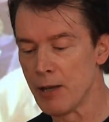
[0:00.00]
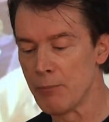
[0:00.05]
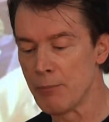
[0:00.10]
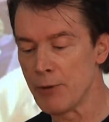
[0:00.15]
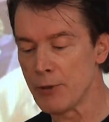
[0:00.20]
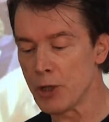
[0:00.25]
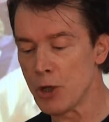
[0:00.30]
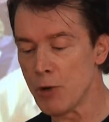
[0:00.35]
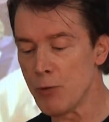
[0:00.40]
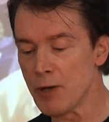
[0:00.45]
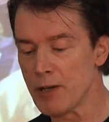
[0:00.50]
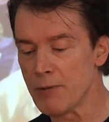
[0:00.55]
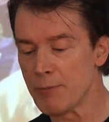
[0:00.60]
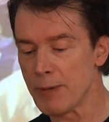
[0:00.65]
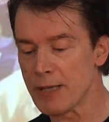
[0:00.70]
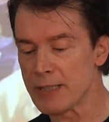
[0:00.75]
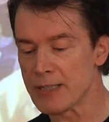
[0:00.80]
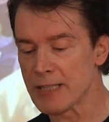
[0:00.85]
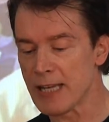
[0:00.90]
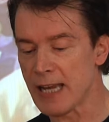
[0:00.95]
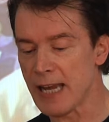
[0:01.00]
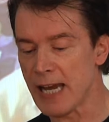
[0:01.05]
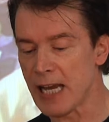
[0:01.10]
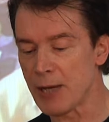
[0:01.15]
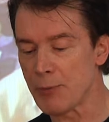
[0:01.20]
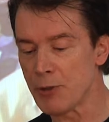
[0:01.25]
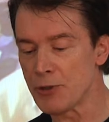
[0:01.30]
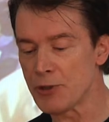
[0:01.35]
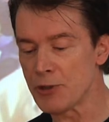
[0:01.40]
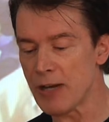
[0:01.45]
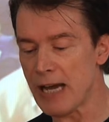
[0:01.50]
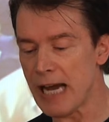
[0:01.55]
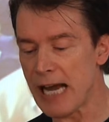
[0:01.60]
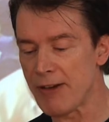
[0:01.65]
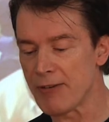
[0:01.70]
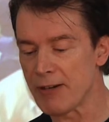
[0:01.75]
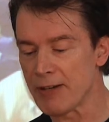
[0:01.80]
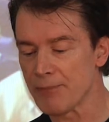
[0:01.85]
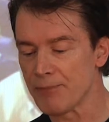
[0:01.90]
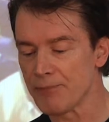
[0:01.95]
But you wouldn't be scared, would you,
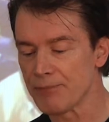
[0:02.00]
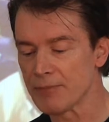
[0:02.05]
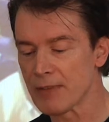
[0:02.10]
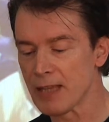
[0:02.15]
Aaron?